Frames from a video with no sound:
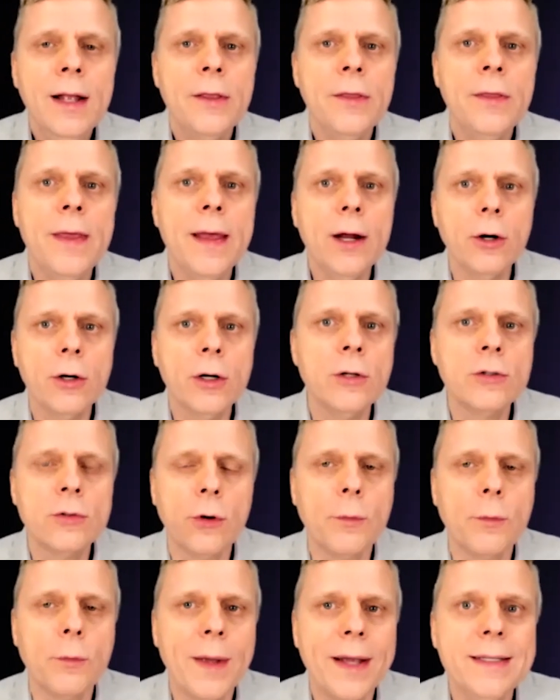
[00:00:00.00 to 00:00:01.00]
They're
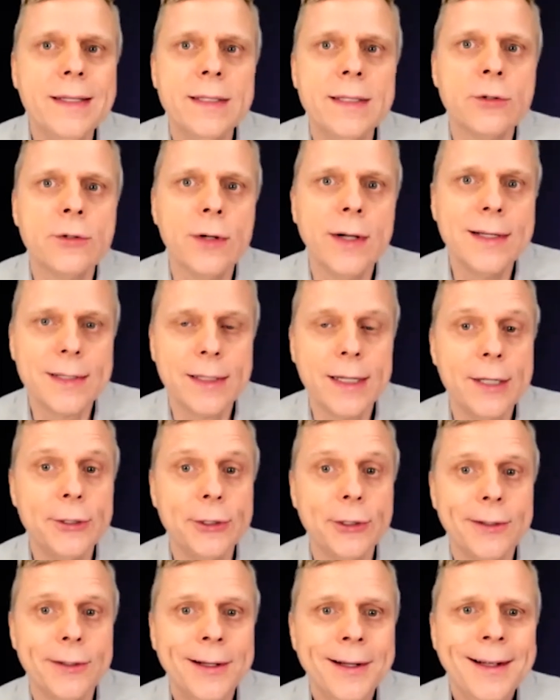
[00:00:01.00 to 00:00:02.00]
controlled by a decentralized ledger.